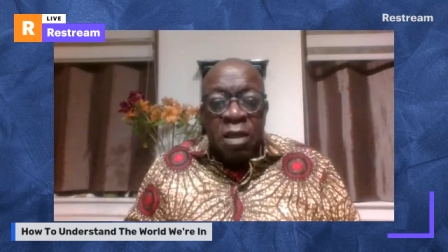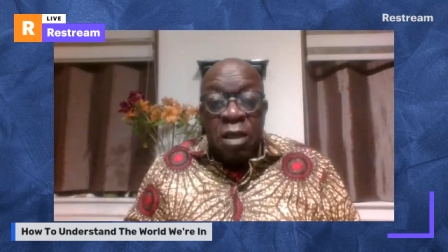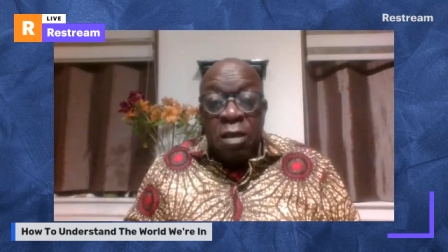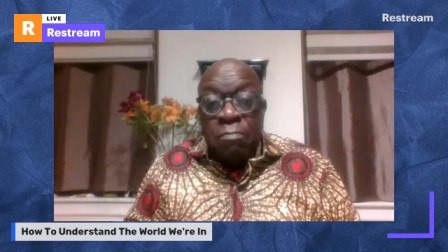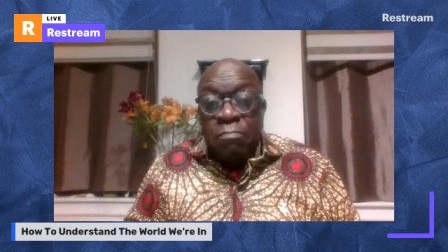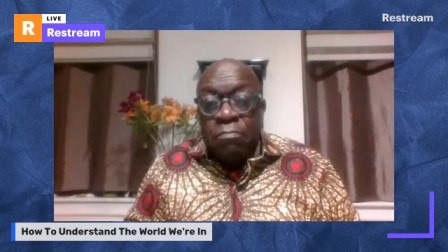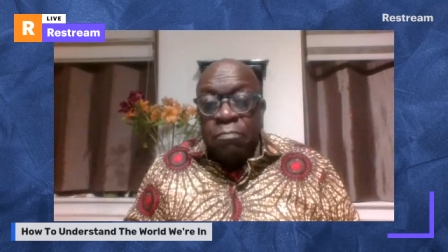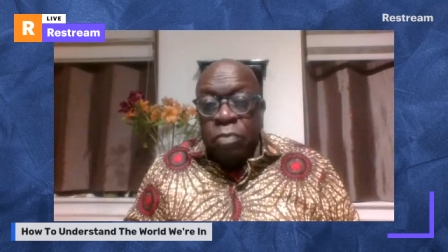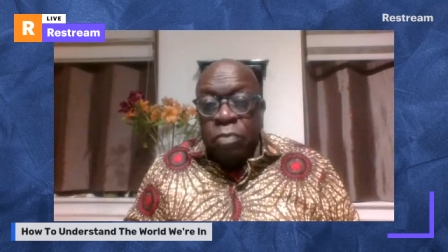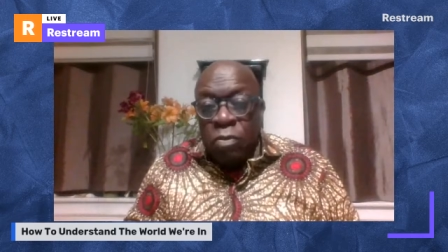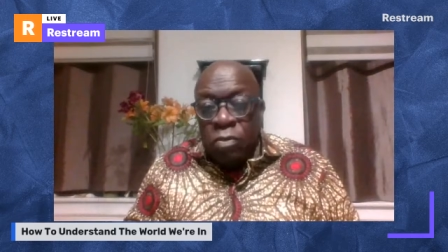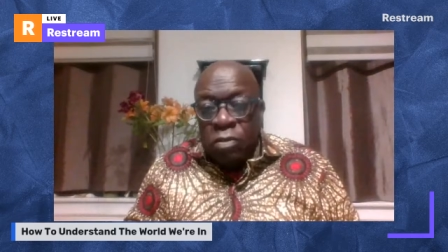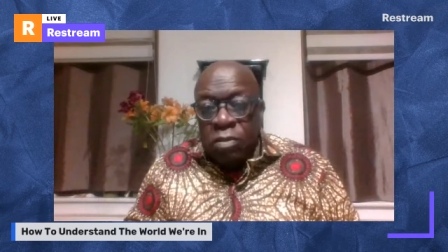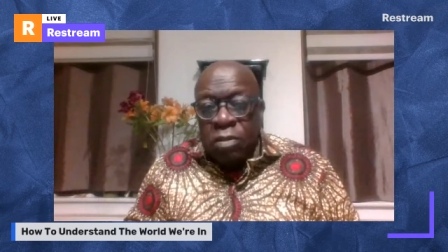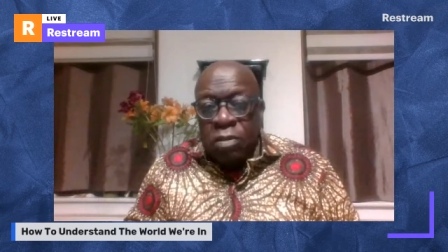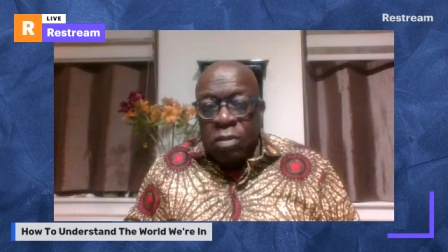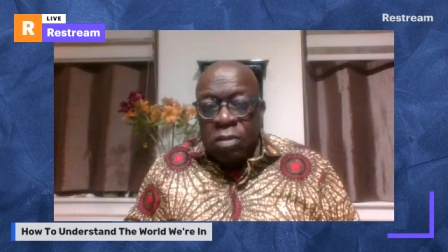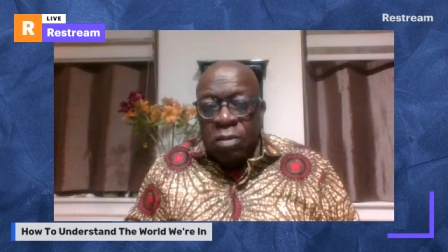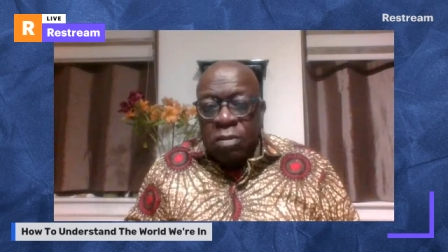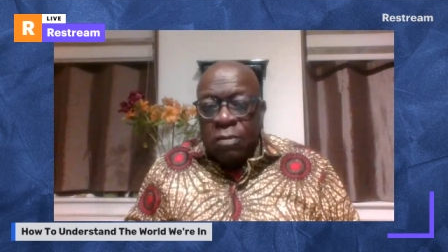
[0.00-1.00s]

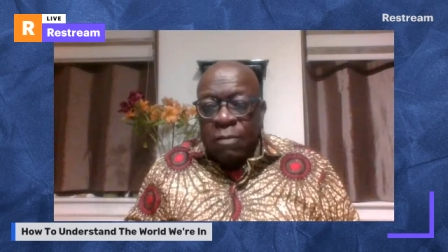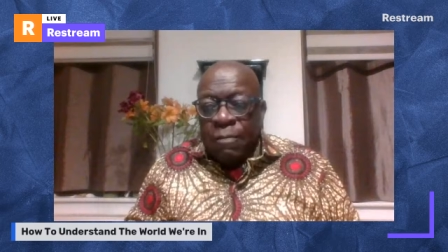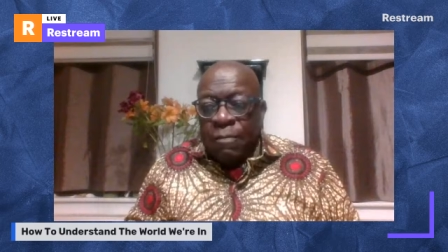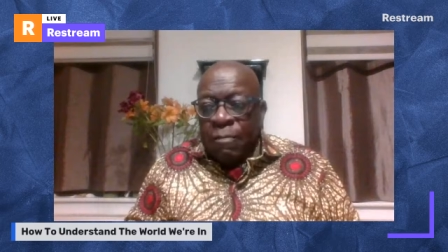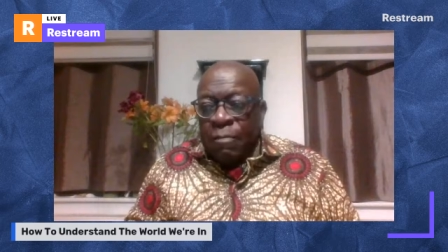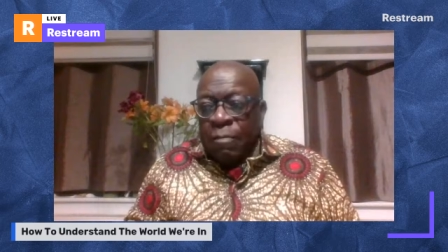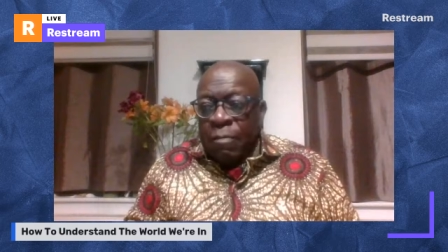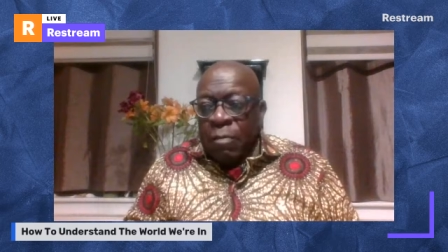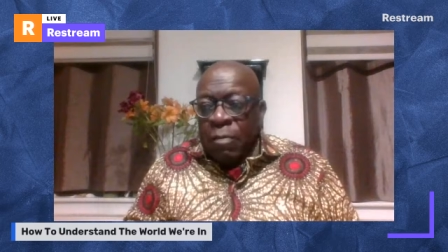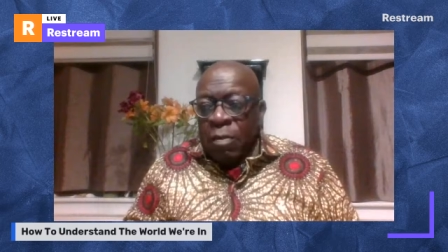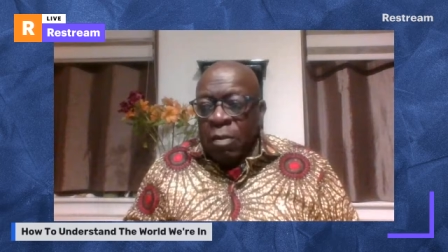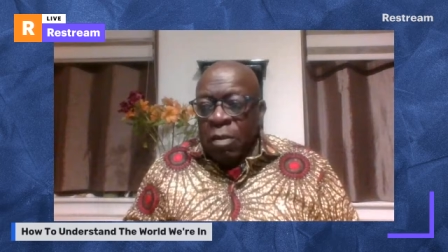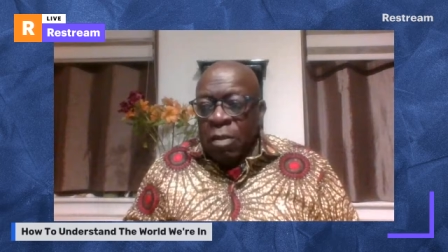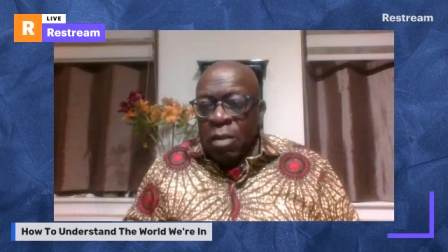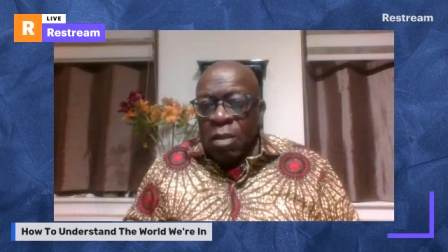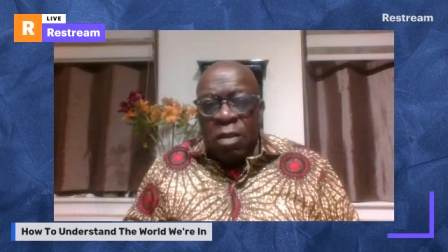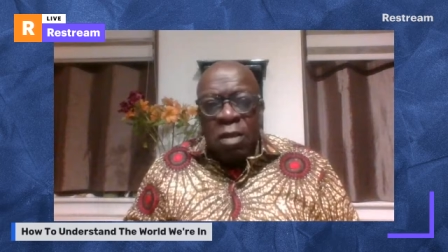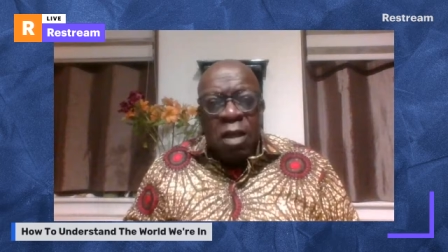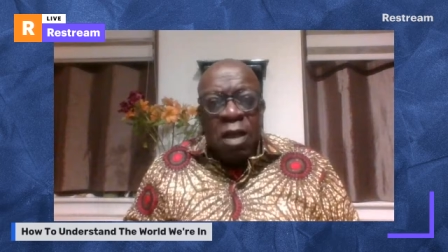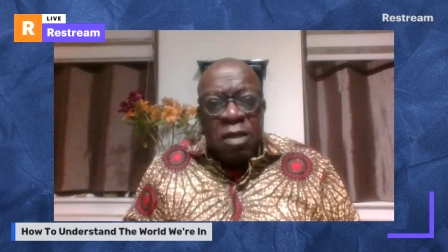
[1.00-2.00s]
important.
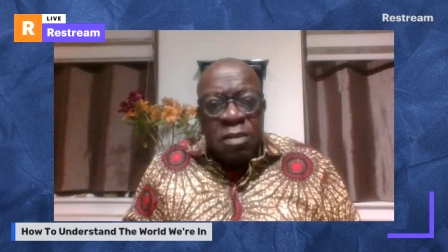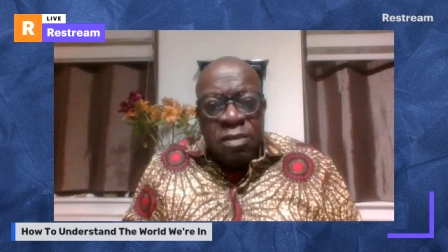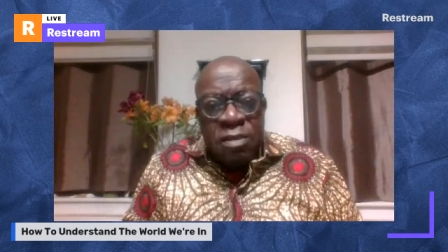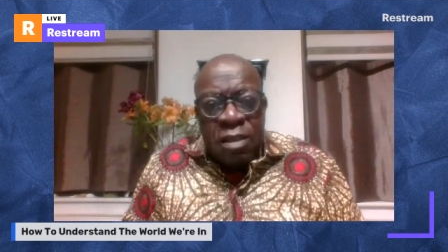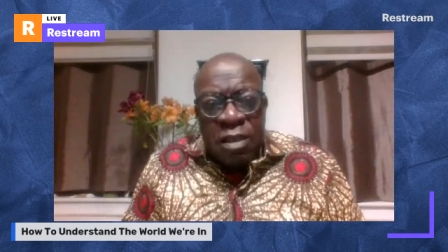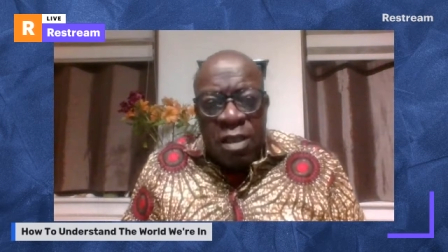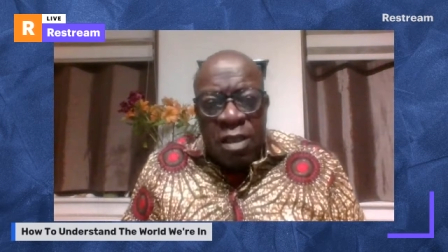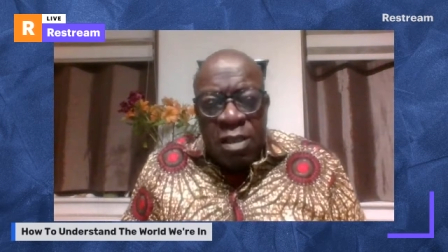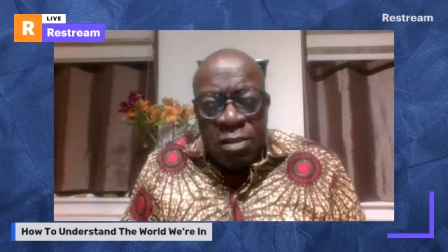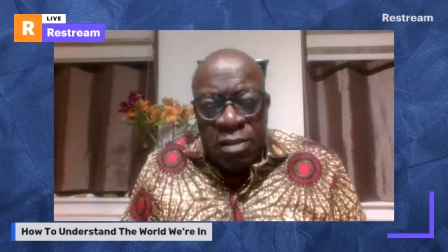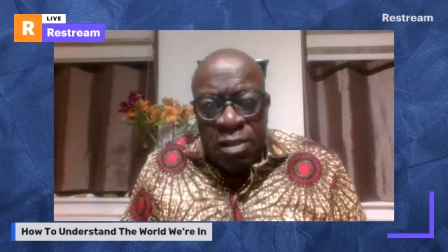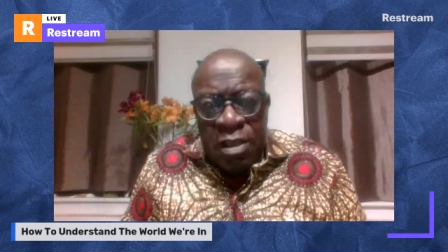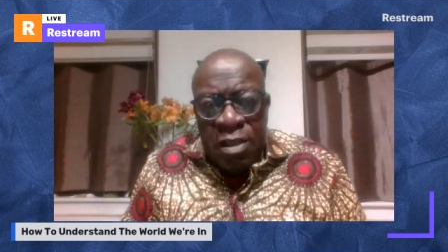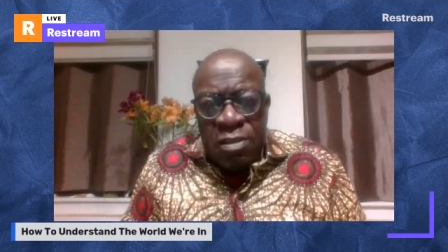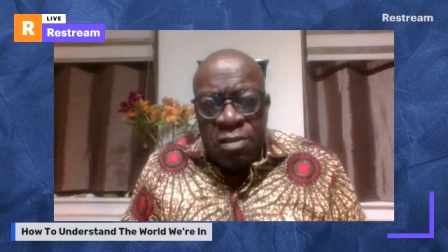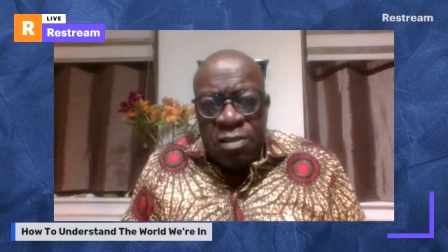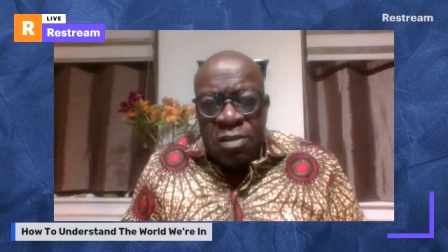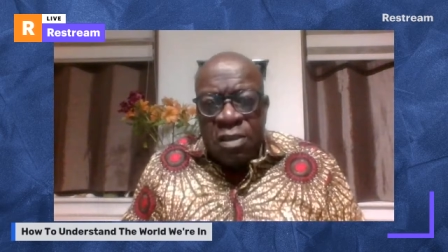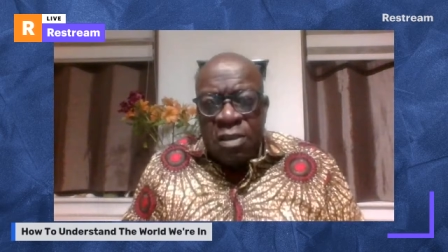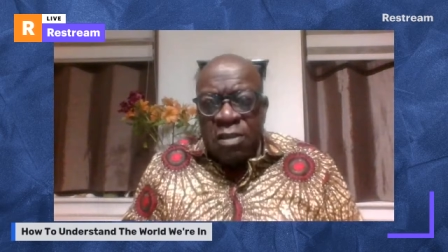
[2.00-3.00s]
Last thing I'll say
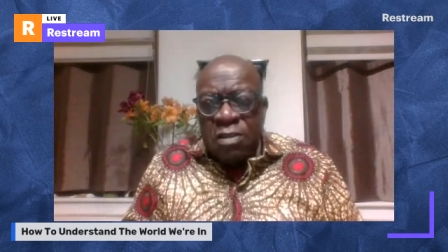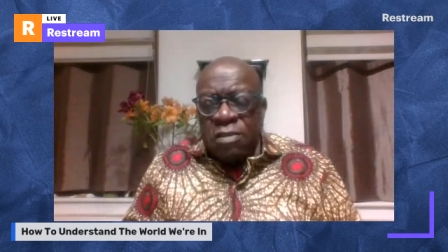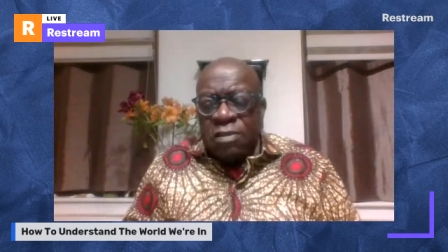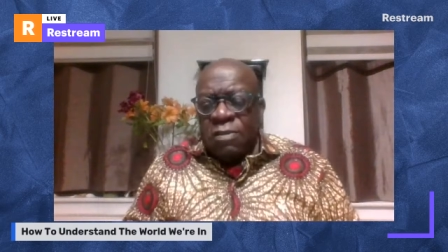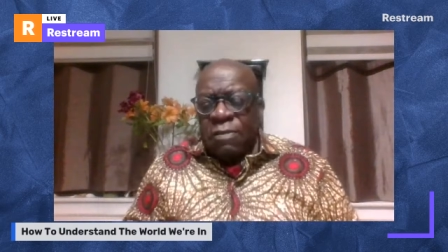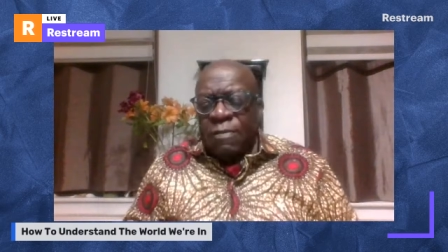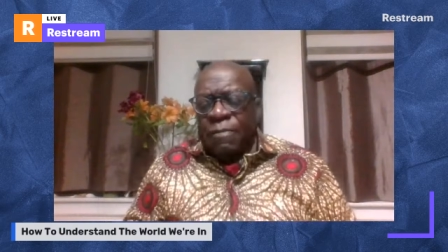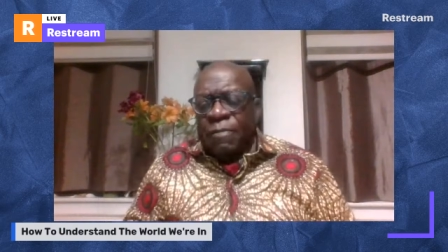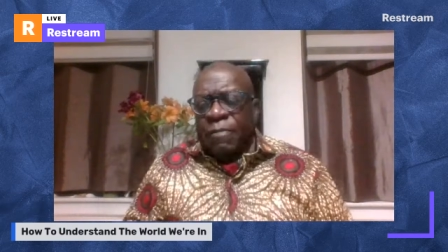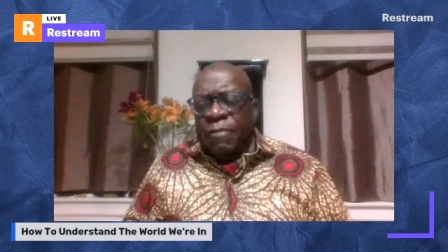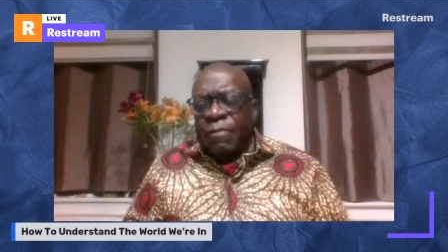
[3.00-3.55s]
is this.